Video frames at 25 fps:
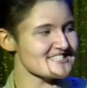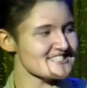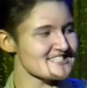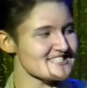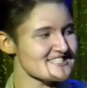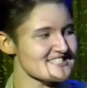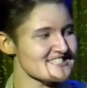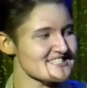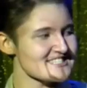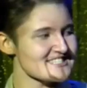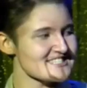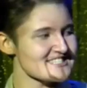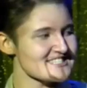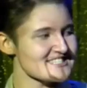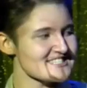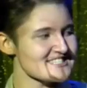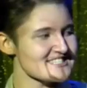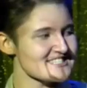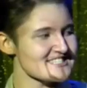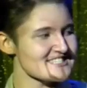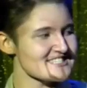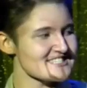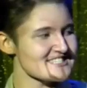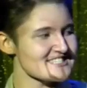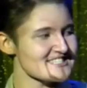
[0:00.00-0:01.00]

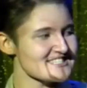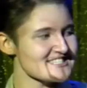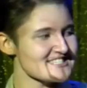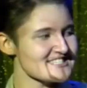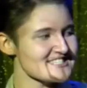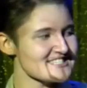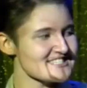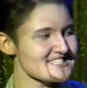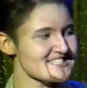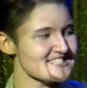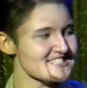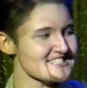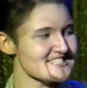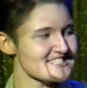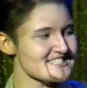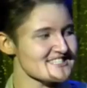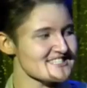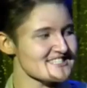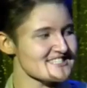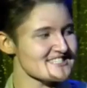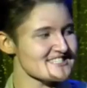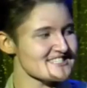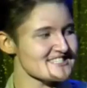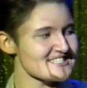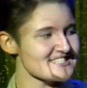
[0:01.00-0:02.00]

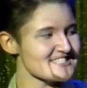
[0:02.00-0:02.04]
[no speech]